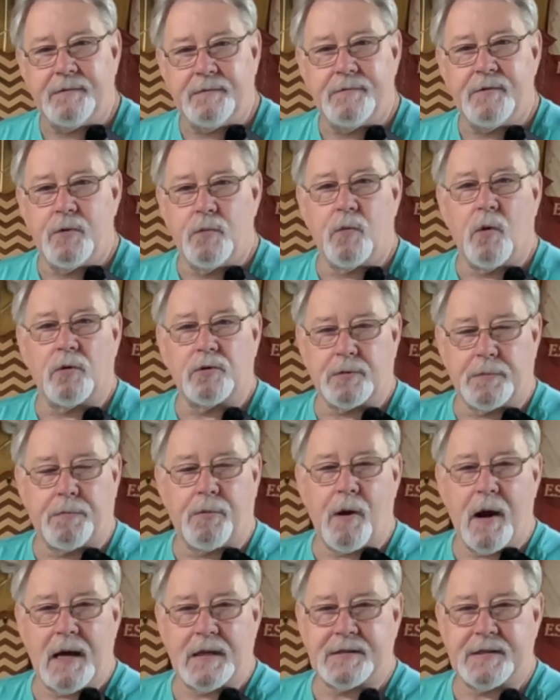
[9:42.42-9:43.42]
you want to
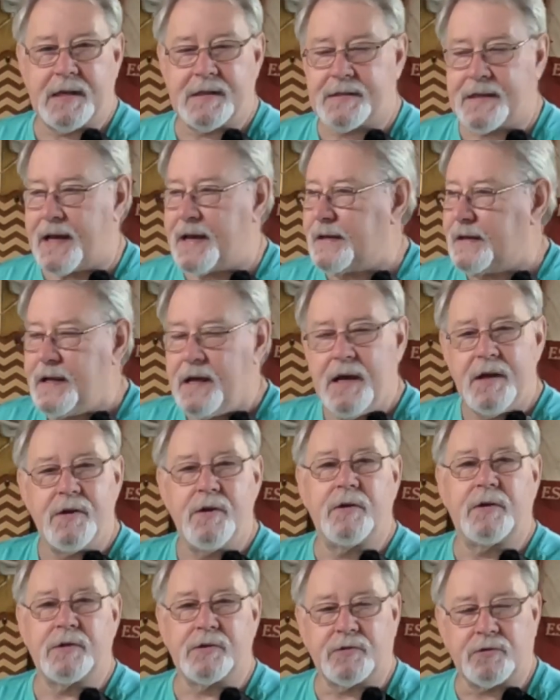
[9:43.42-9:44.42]
process that,
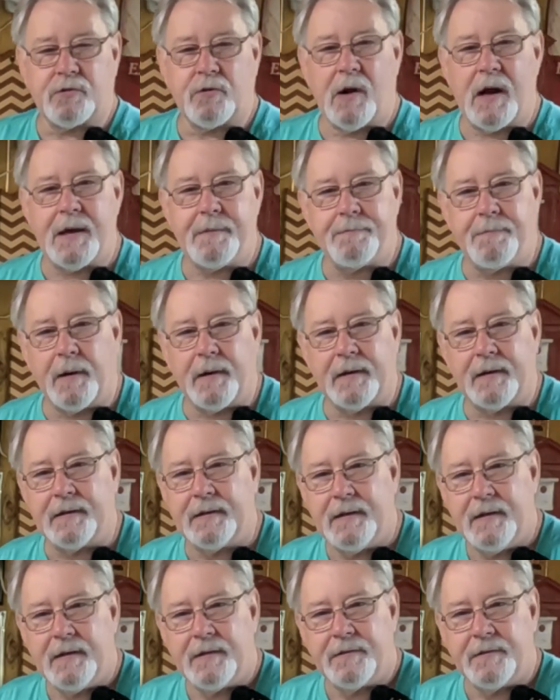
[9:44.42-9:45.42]
you can scrape
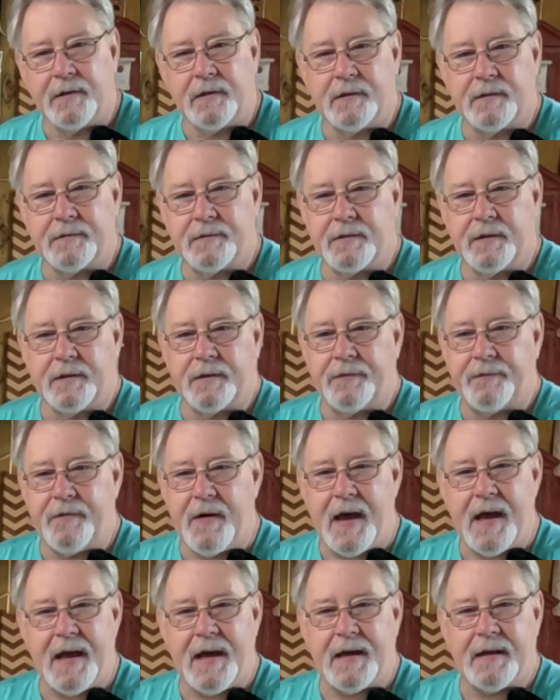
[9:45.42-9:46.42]
the
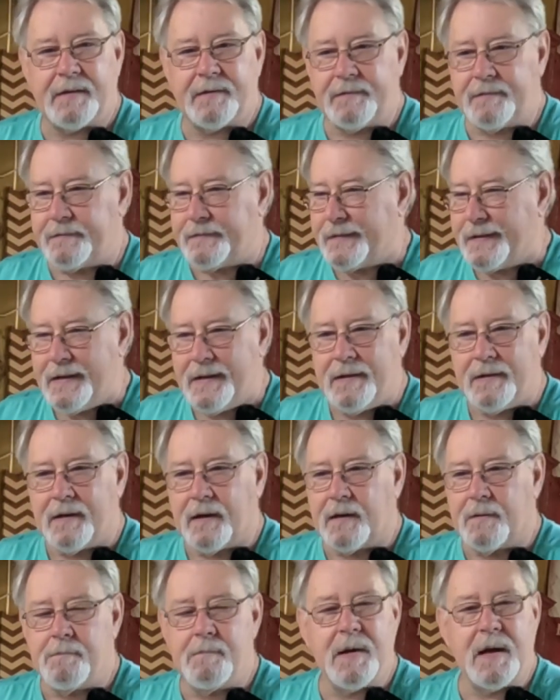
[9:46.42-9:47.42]
fat and
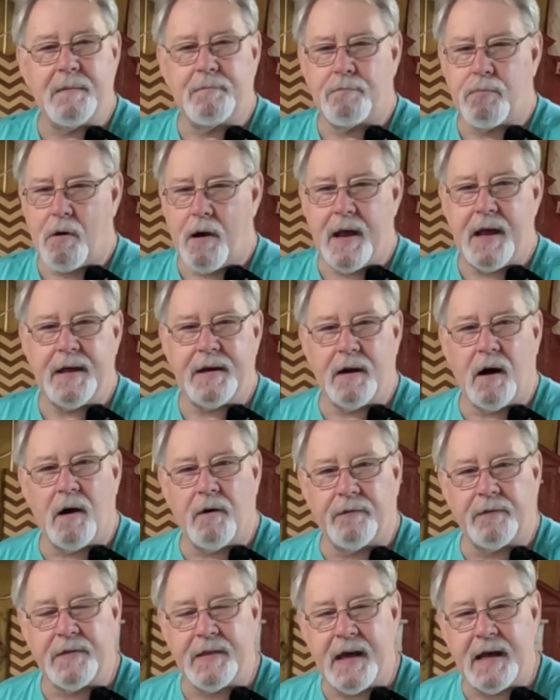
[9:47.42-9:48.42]
membrane
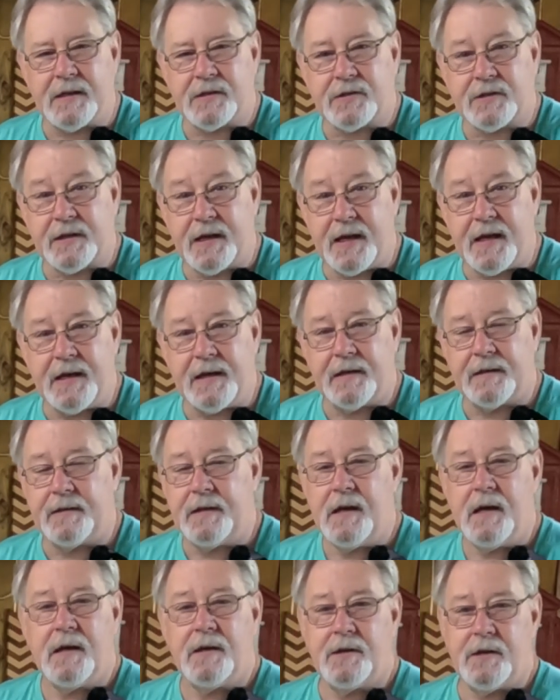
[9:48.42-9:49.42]
off of that skin,
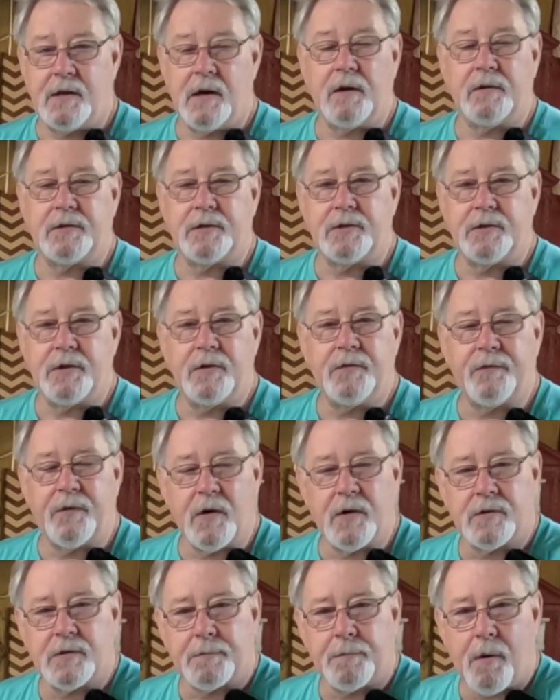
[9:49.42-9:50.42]
you know, to do
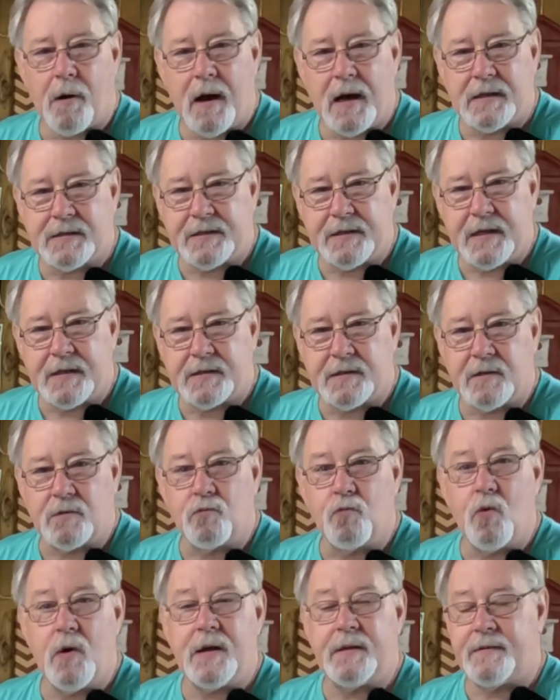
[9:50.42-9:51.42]
further
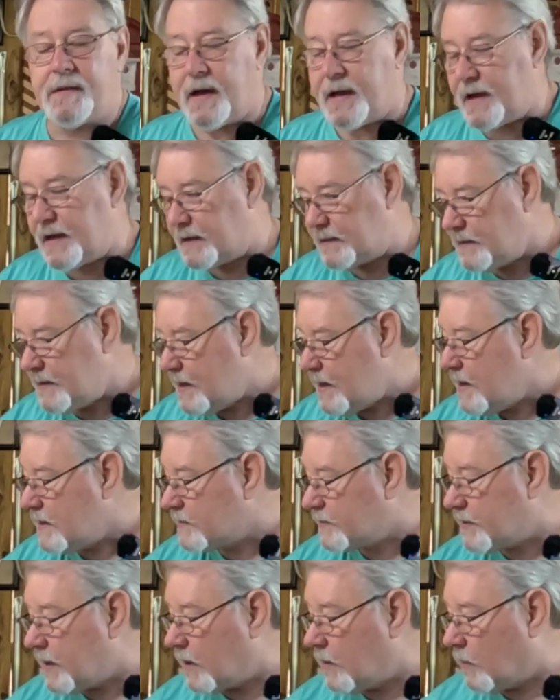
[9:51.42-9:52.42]
processing with that.
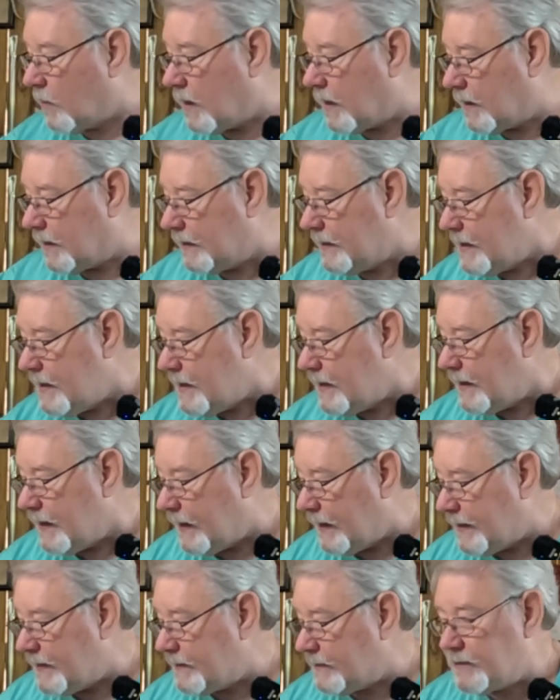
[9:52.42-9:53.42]
So
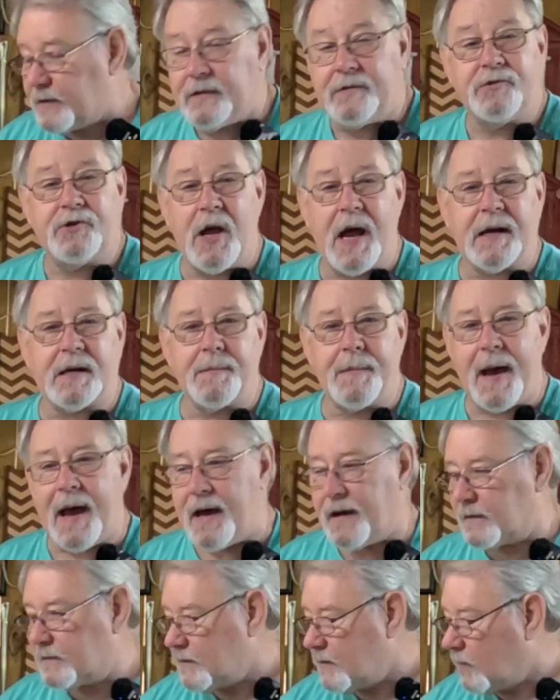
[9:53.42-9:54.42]
hey, check them
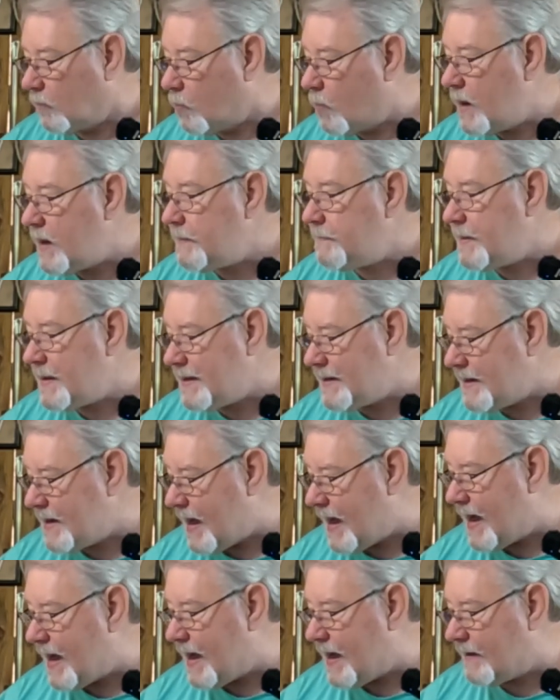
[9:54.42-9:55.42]
out. Wiebe
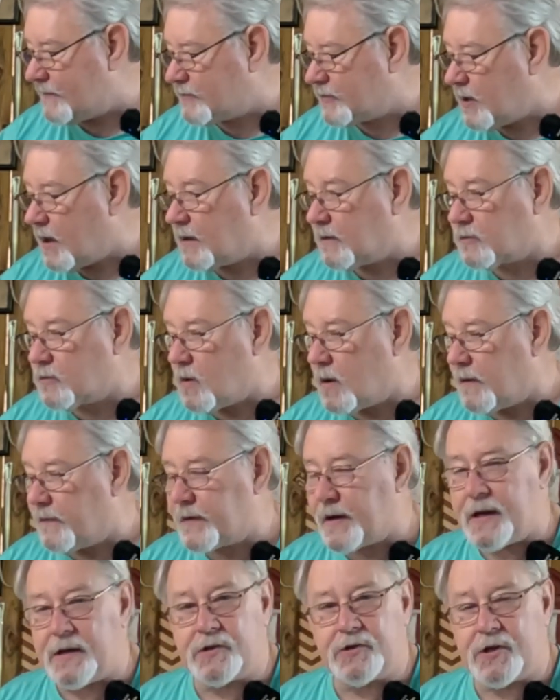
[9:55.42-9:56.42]
Knives. Y'all go
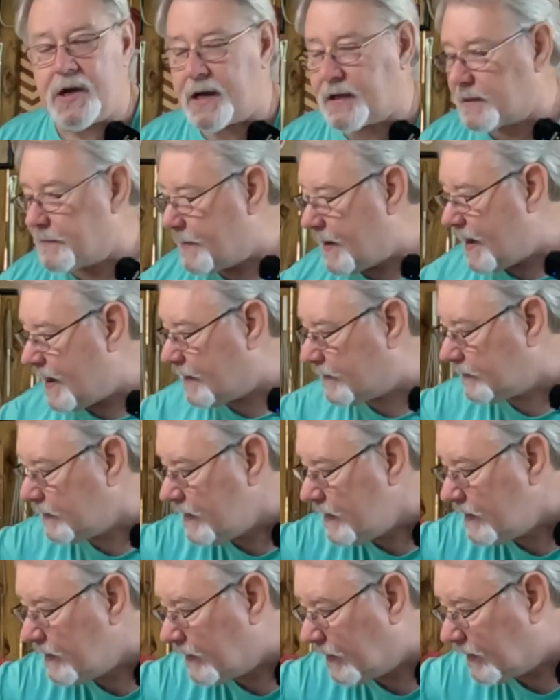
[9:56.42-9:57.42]
over there and check them out.
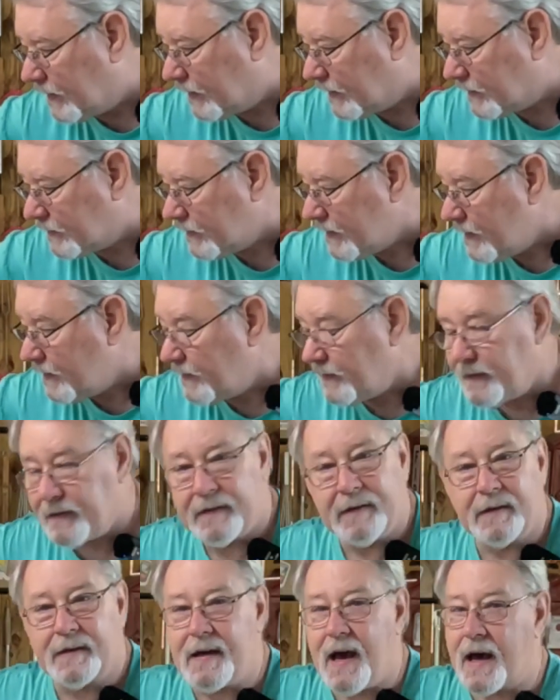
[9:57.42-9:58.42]

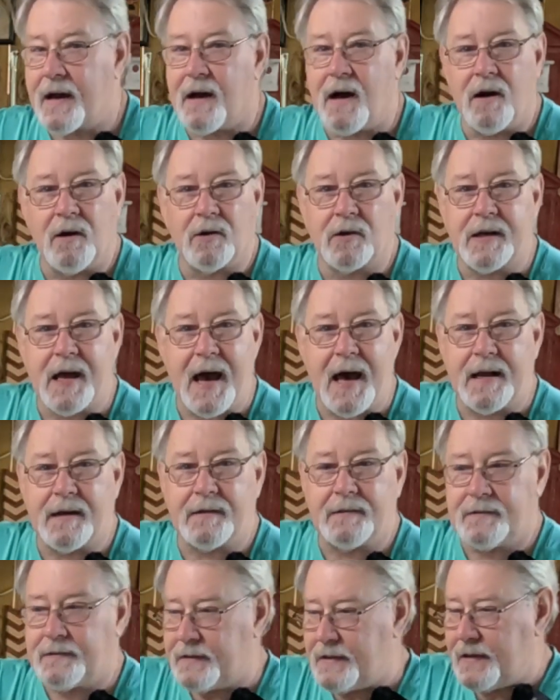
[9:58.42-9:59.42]
Got all kind
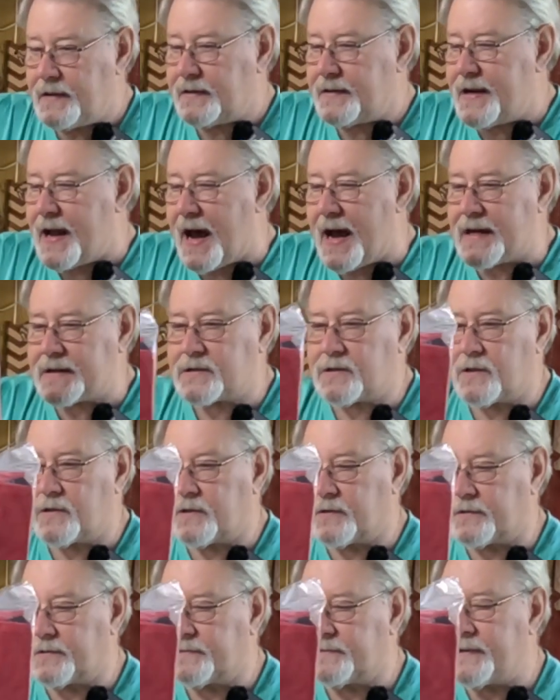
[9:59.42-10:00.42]
of nice
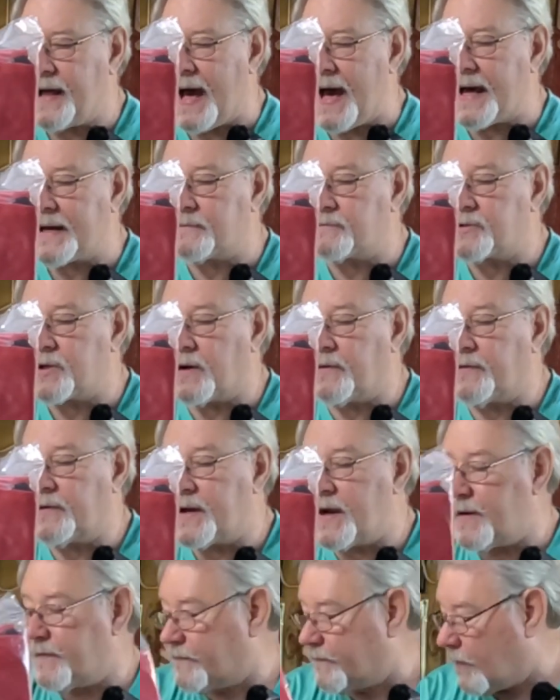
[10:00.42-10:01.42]
little items over
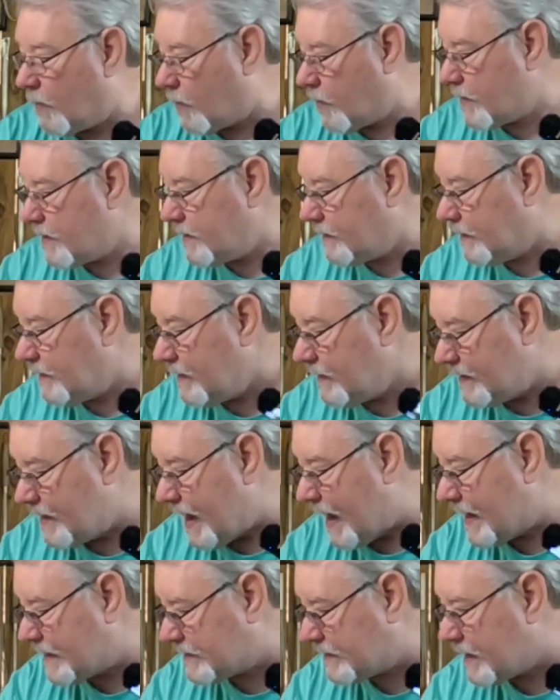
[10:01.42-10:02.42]
there for you.
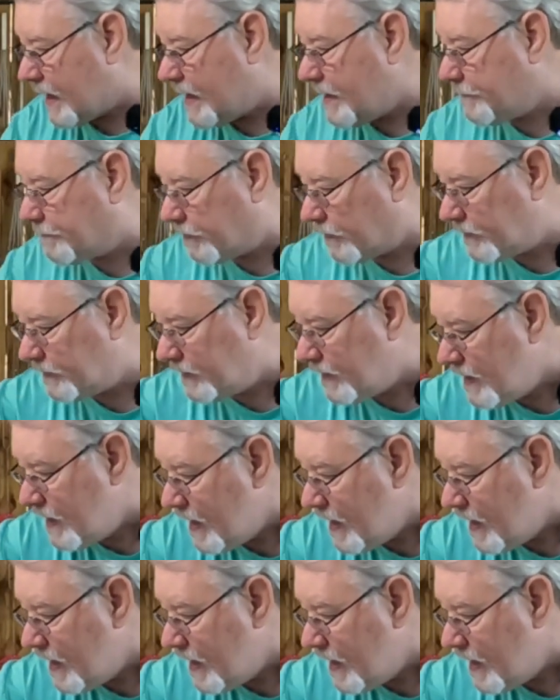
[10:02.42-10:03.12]
nice apron.